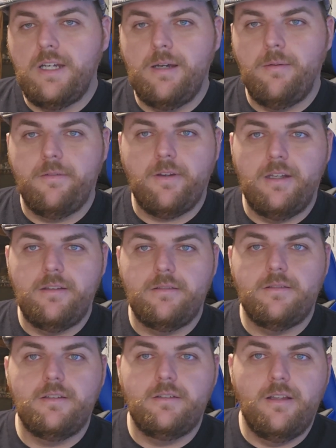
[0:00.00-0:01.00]
I've
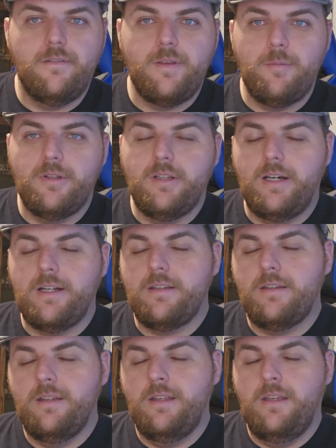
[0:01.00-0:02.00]
gotten to love them a
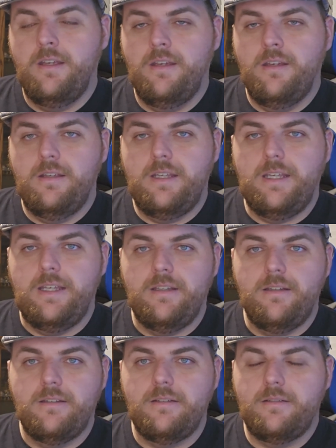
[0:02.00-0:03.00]
lot
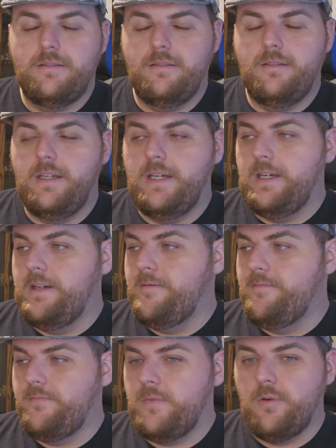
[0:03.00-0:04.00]
in
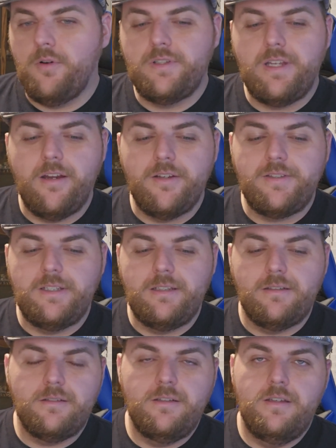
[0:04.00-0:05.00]
the Horus Heresy,